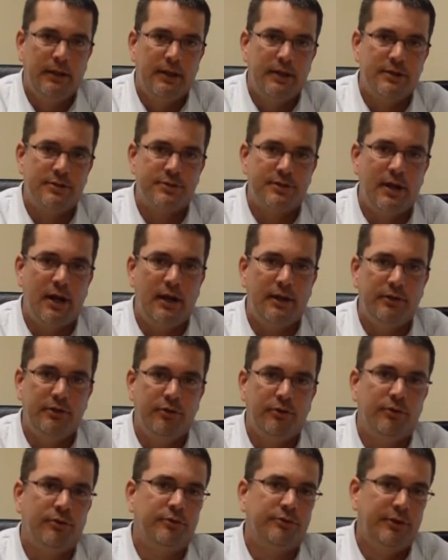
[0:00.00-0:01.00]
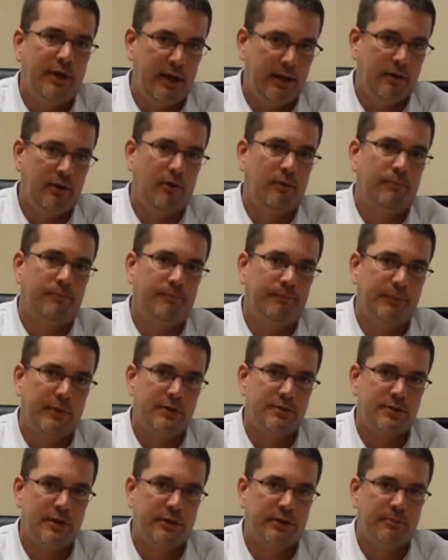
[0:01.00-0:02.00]
It's not your take-home.
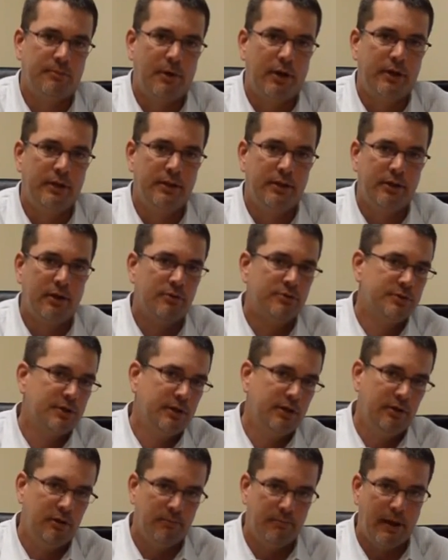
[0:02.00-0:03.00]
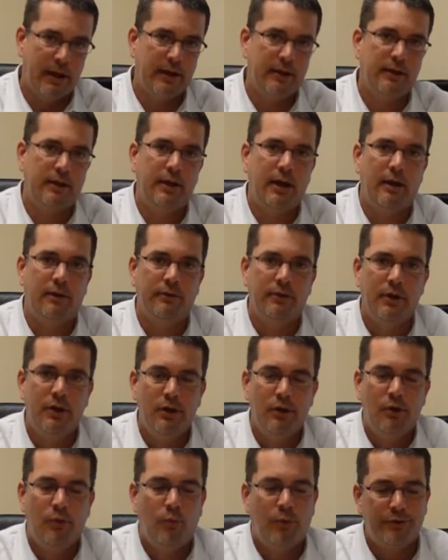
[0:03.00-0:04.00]
It's not the money that goes into your bank account.
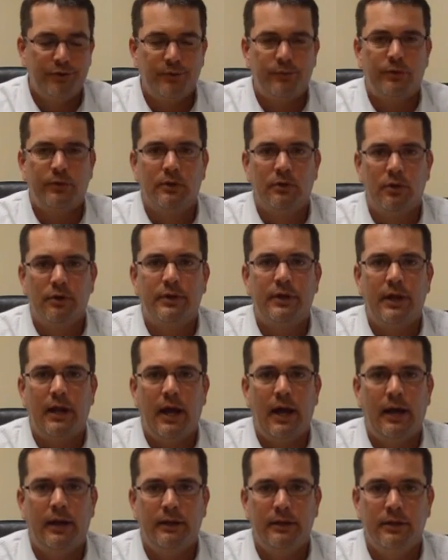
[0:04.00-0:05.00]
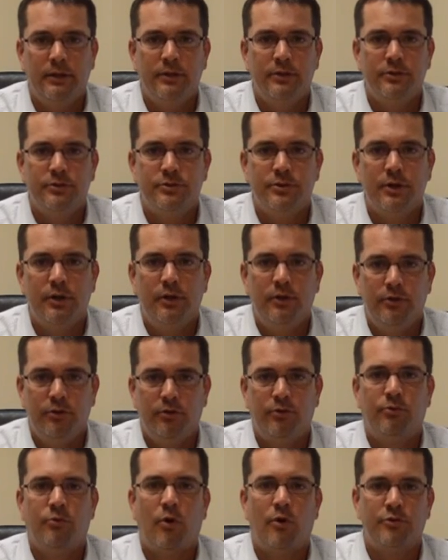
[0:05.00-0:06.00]
What they're really looking at is
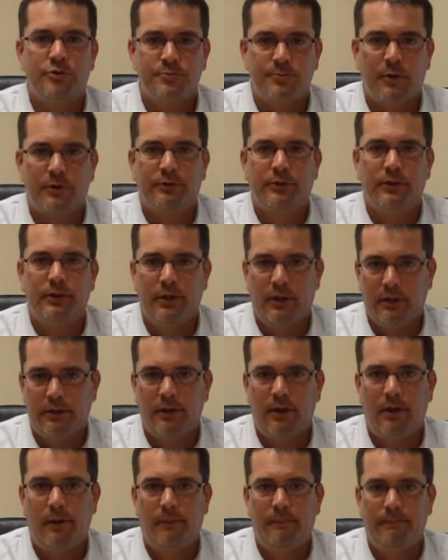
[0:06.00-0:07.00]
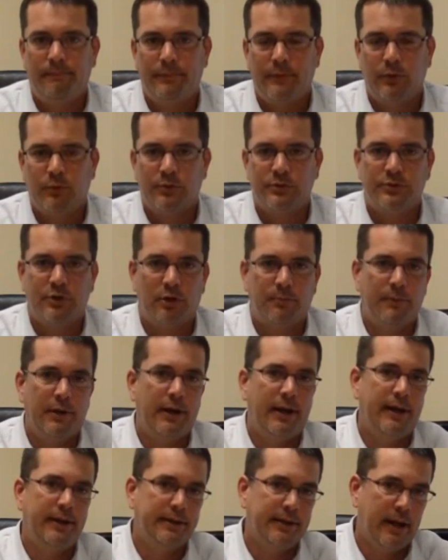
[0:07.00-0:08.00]
your gross monthly income. We're going to talk
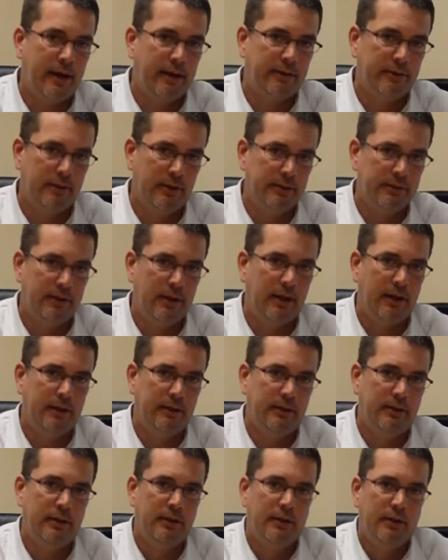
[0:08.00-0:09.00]
about how to calculate that.